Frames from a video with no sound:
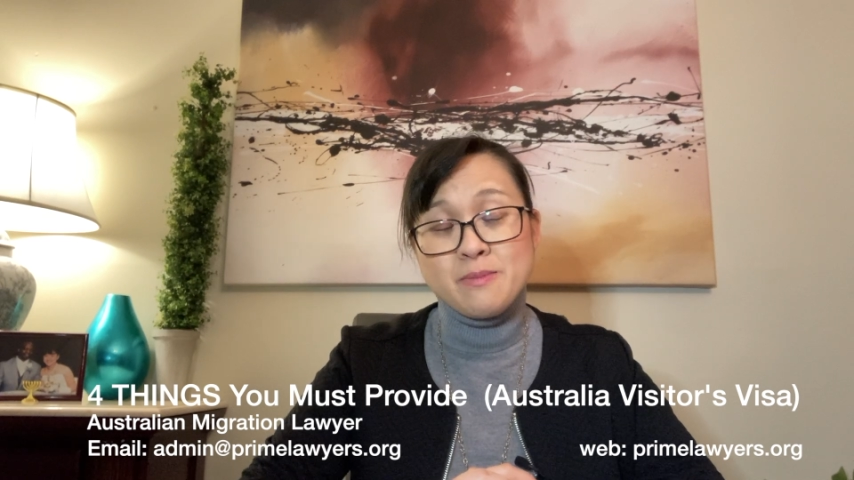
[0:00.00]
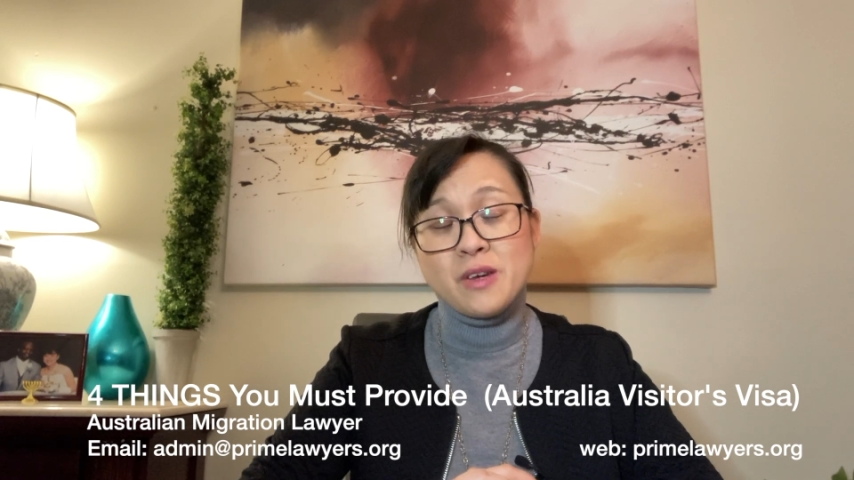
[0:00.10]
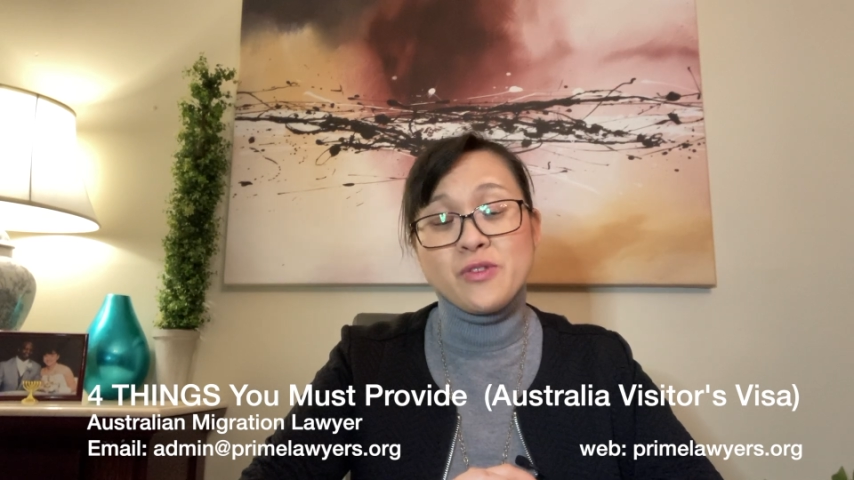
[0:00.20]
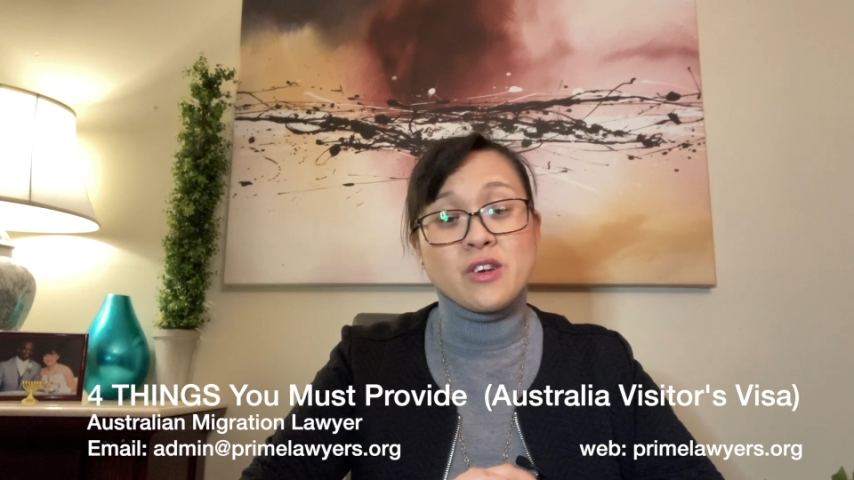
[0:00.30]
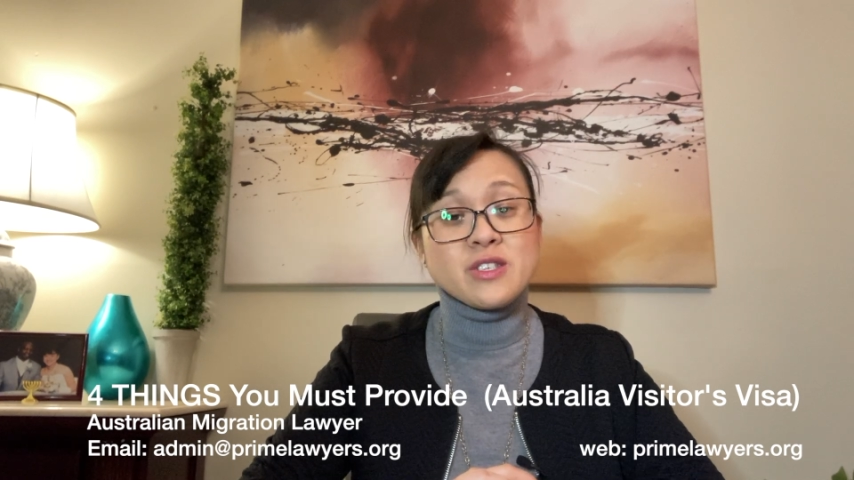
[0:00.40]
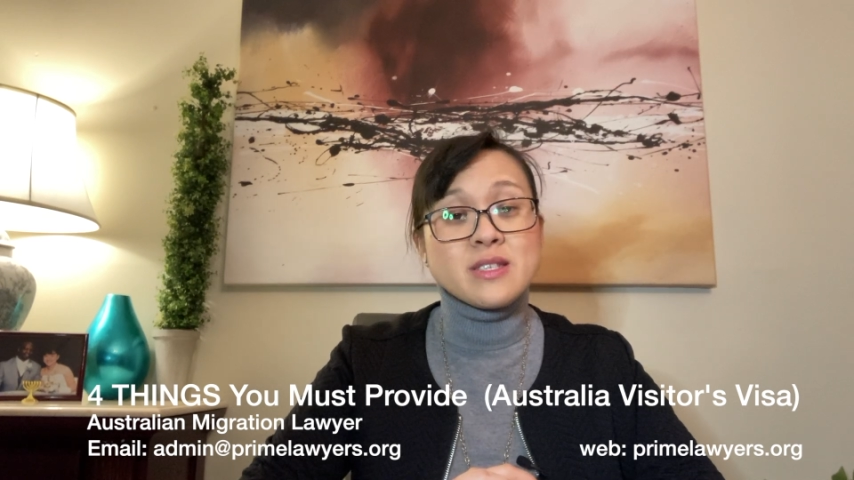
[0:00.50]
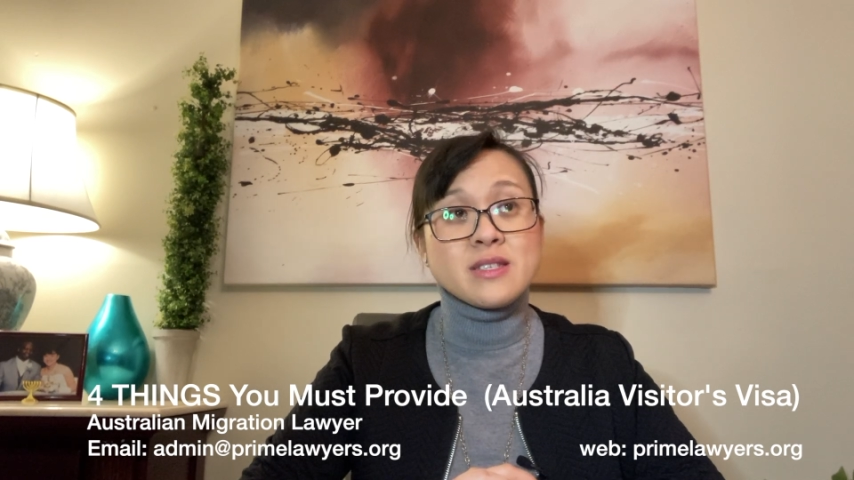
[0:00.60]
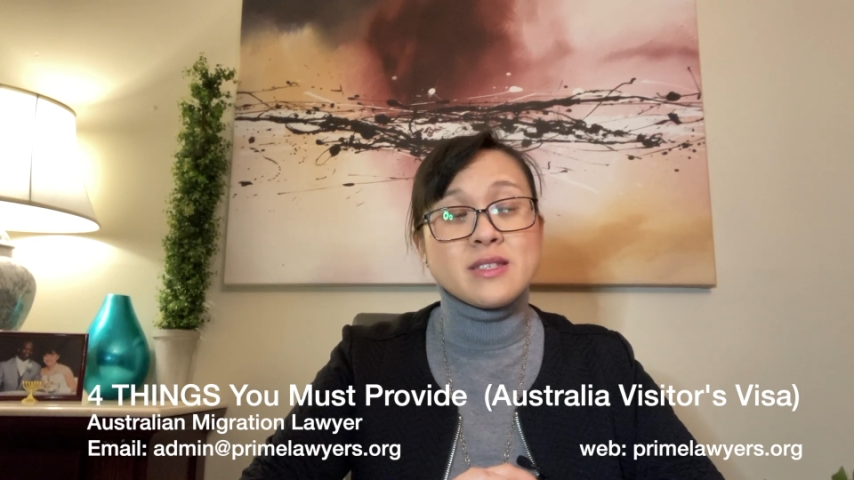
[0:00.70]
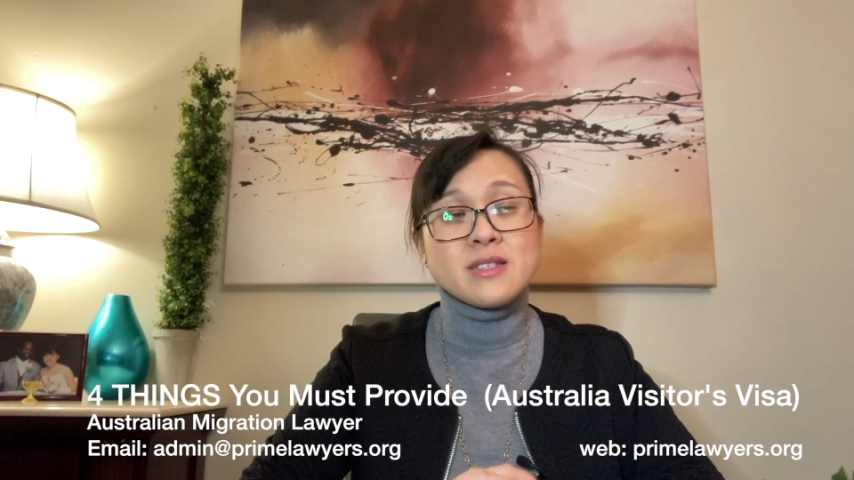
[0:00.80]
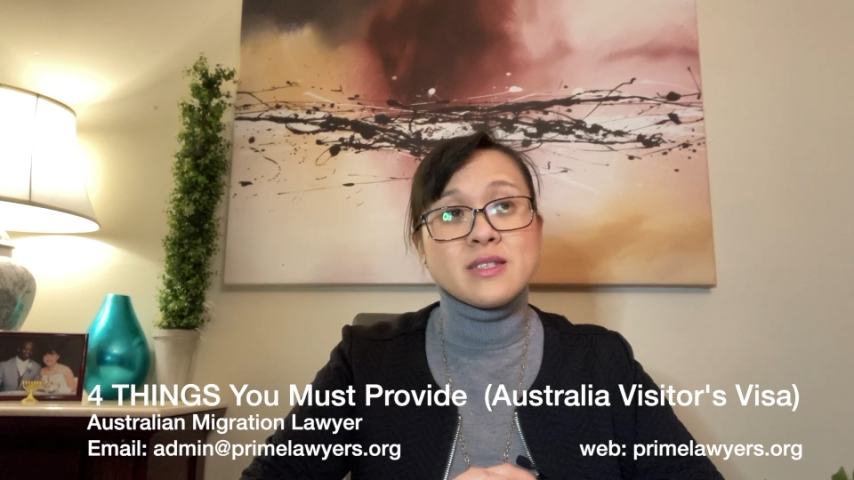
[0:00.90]
If
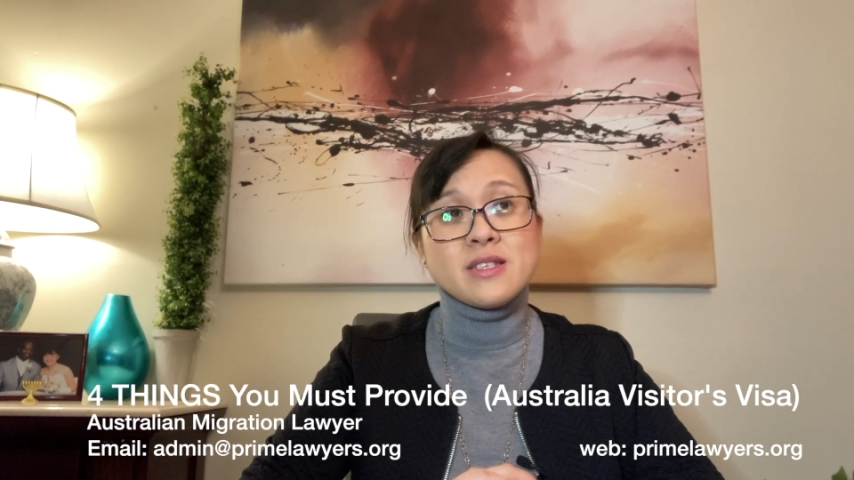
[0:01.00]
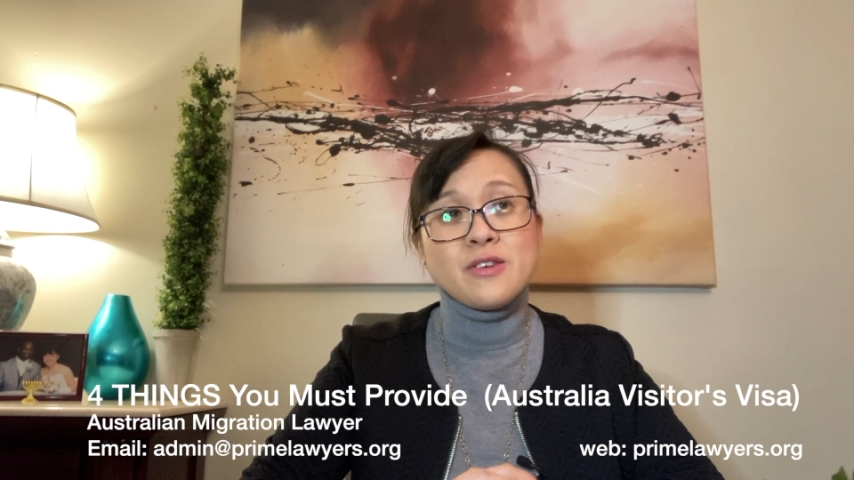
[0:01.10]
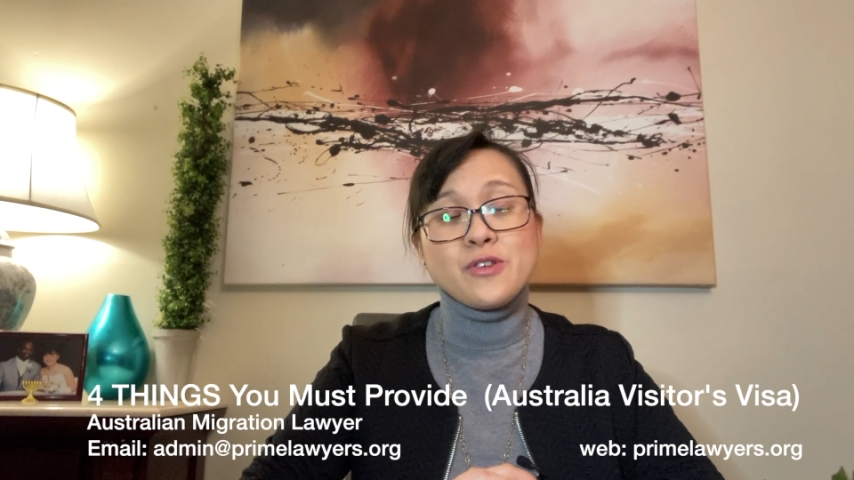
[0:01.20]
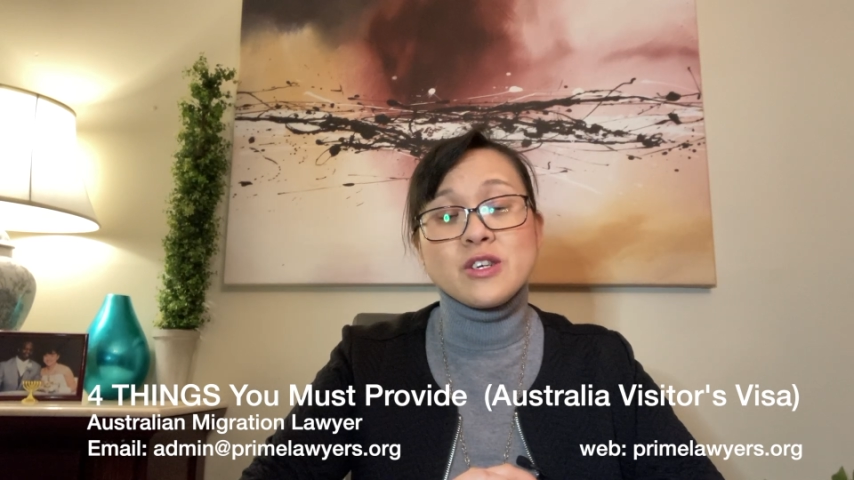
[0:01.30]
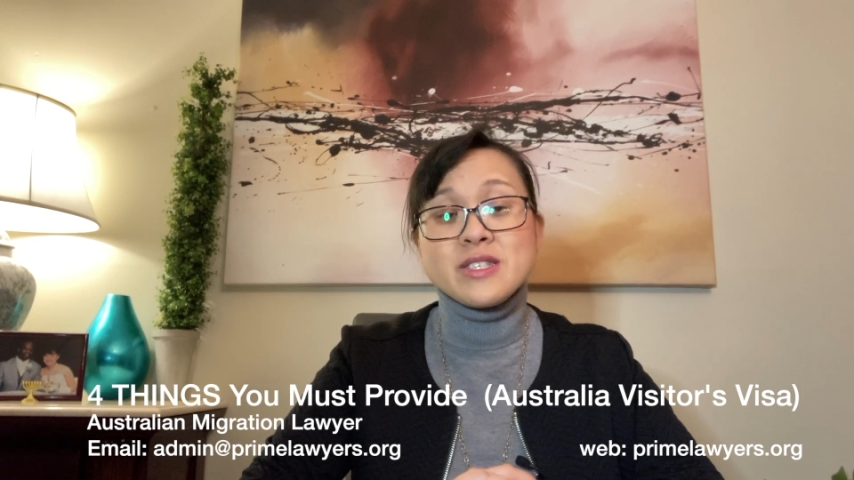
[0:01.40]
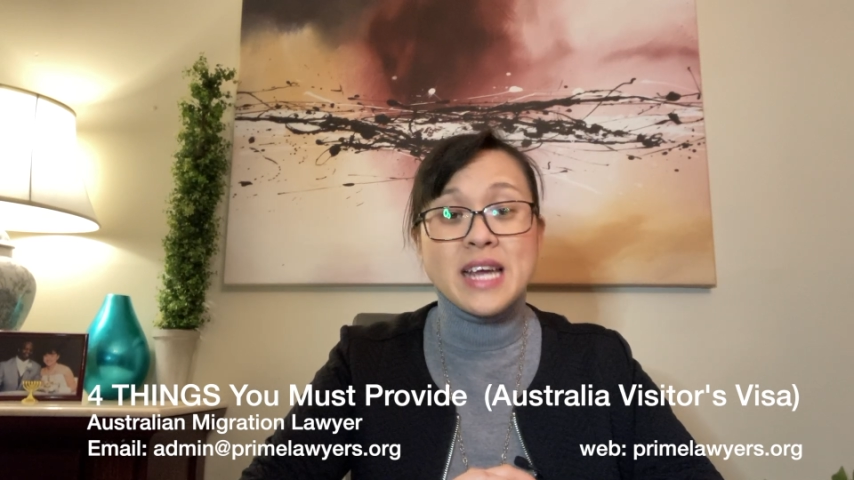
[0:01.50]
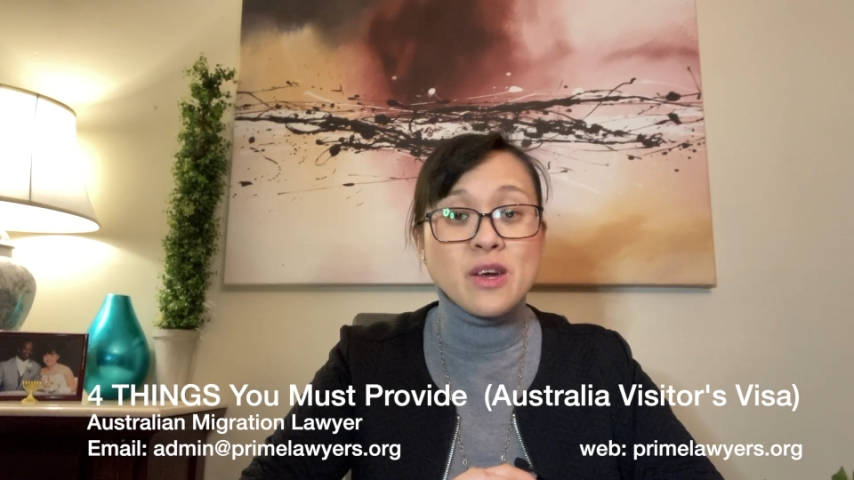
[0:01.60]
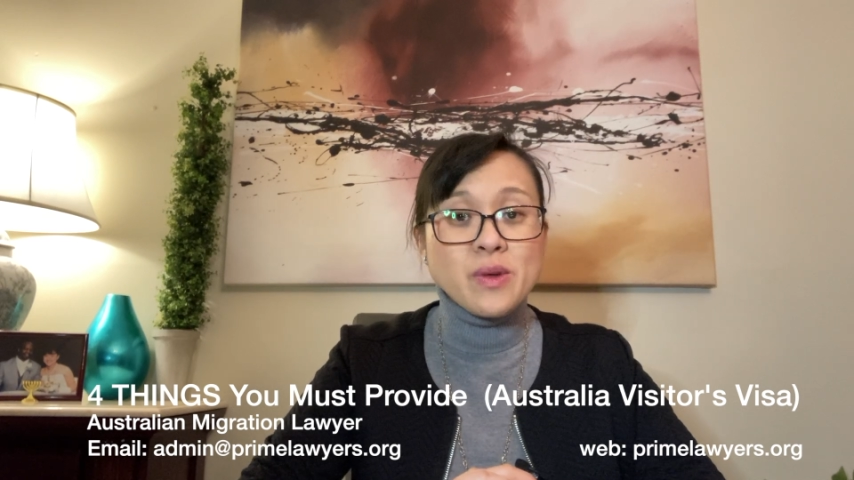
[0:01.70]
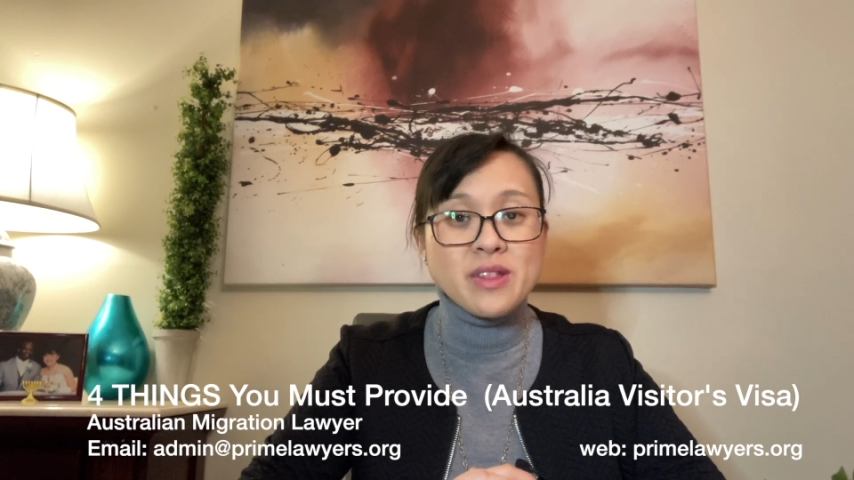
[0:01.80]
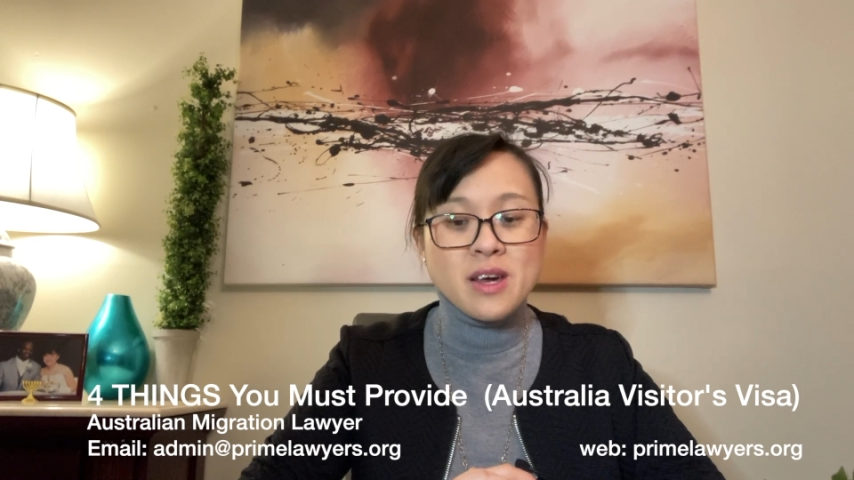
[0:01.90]
you're staying
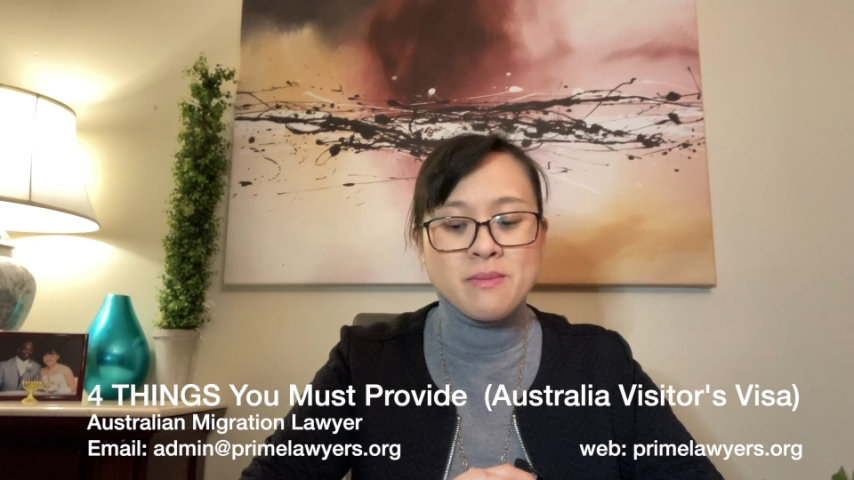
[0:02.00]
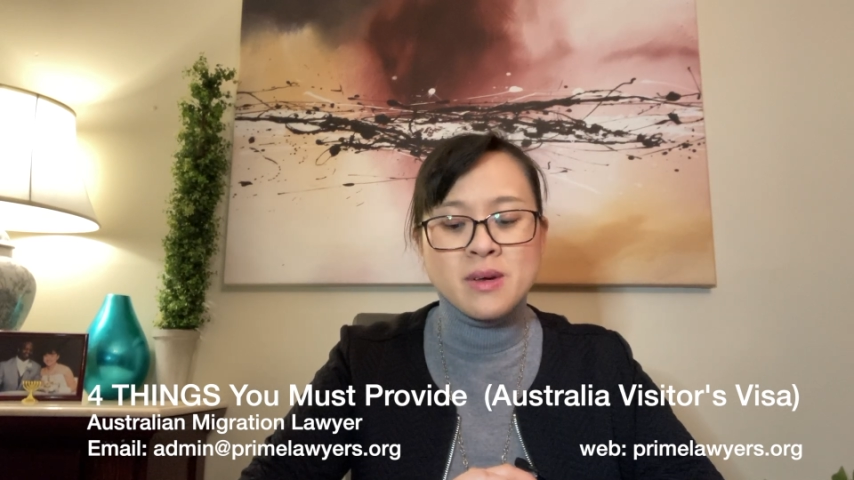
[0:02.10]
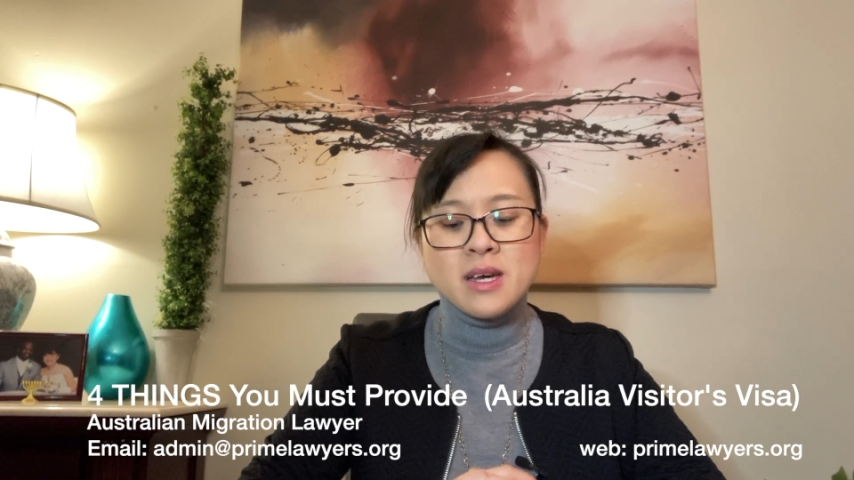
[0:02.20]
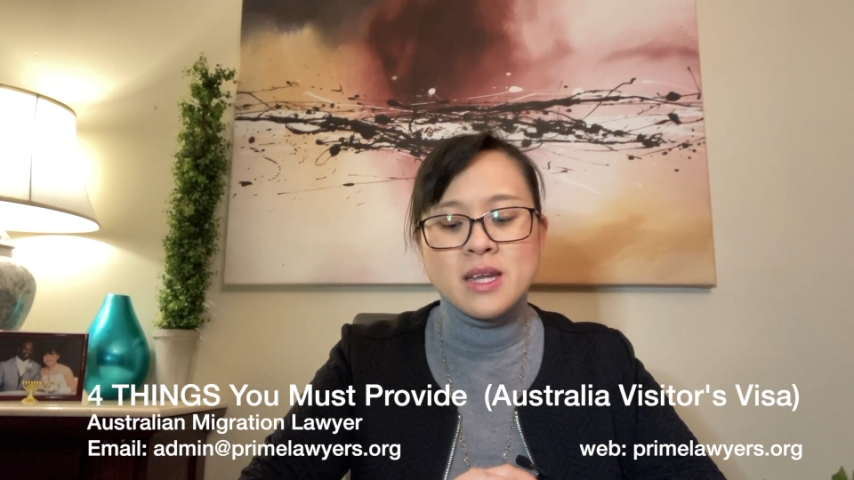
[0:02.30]
with them,